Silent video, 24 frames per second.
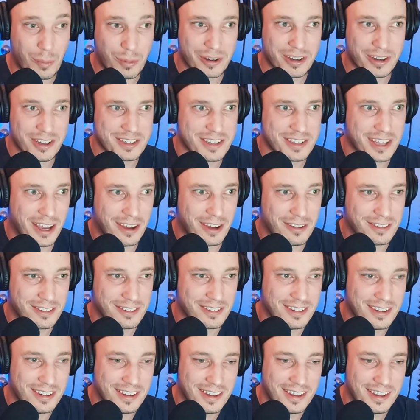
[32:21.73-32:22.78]
discount.
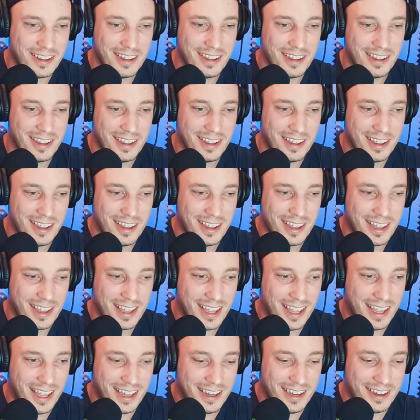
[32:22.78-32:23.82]

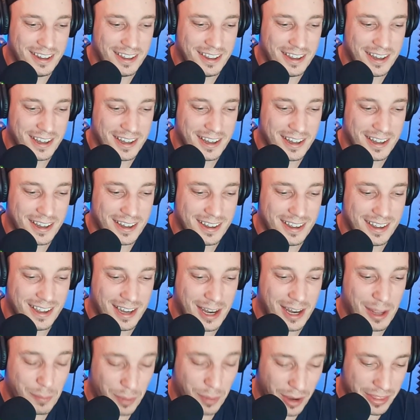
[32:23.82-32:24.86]
And
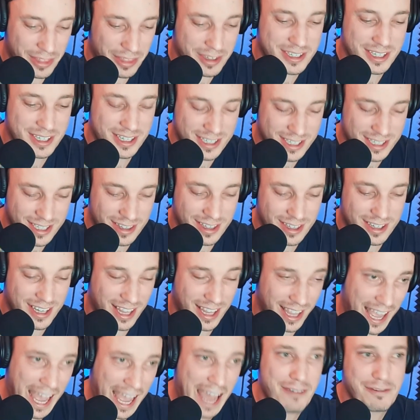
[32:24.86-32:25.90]
I bought the CNC the
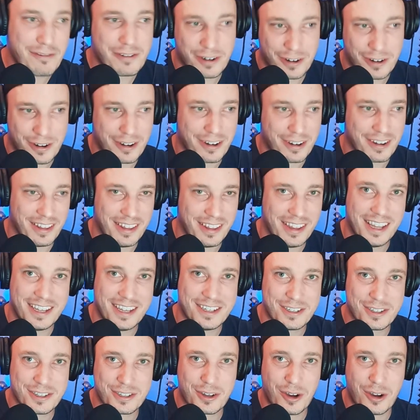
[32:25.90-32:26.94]
day after
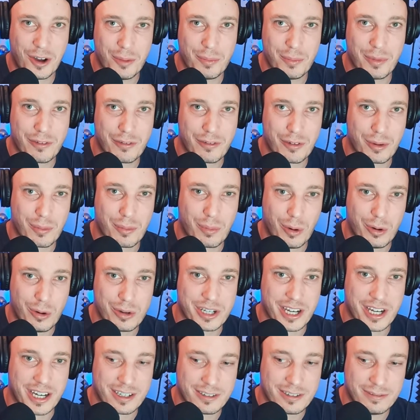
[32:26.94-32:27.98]
ASUS called me for the
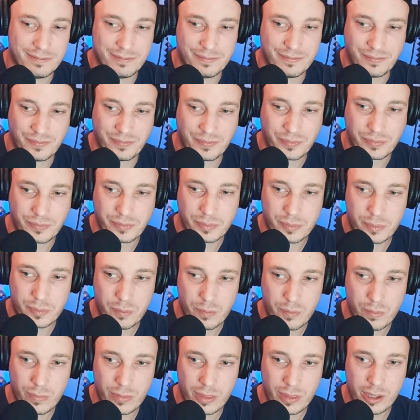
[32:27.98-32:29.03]
project,
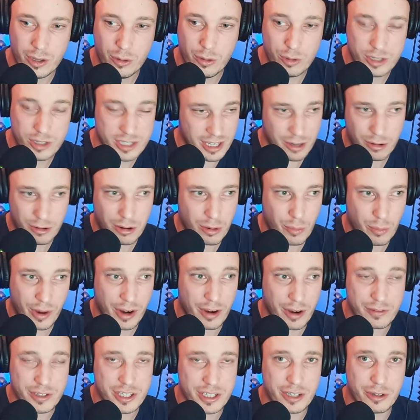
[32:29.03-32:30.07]
which they were
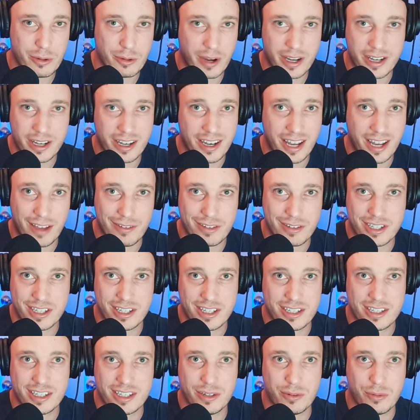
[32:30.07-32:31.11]
aware of. She knew I didn't have a
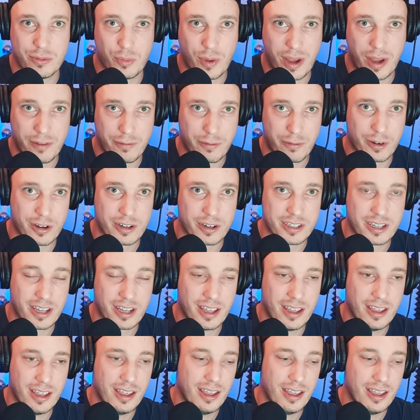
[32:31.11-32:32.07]
CNC at first.